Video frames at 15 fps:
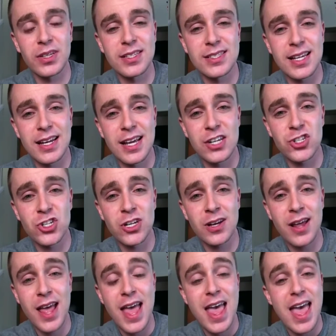Estate Agent.
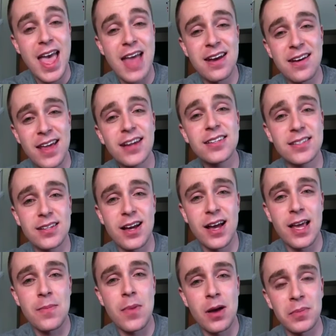And next
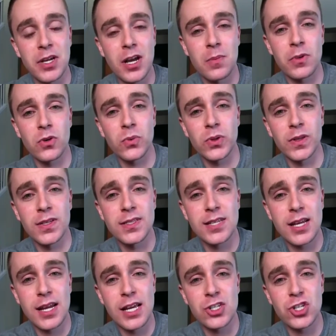time on Becoming a Real
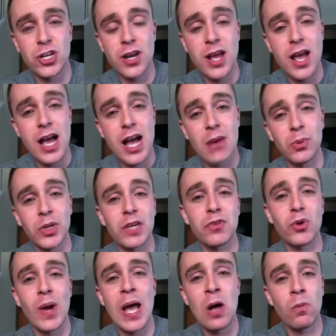Estate Agent, I will give you
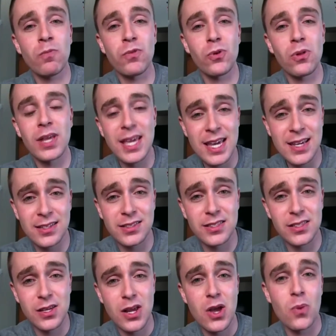helpful
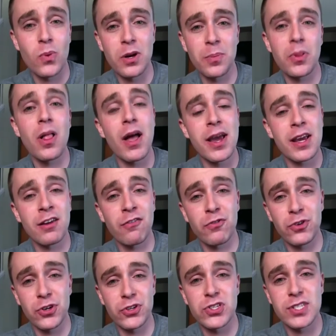hints when applying
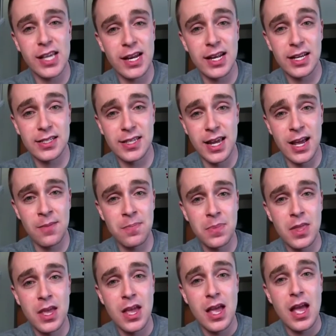for your state exam.
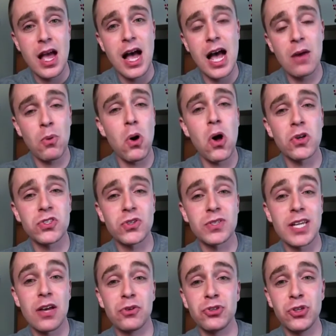I will also
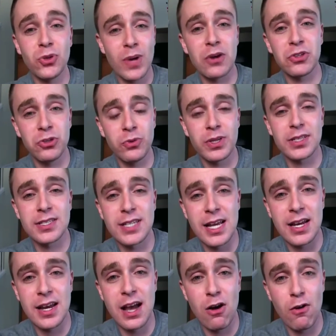tell you how you can
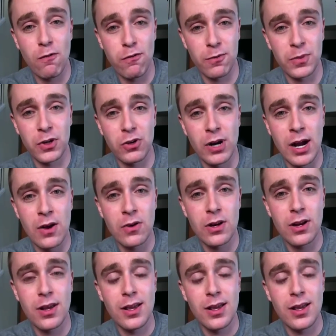stand out from the crowd.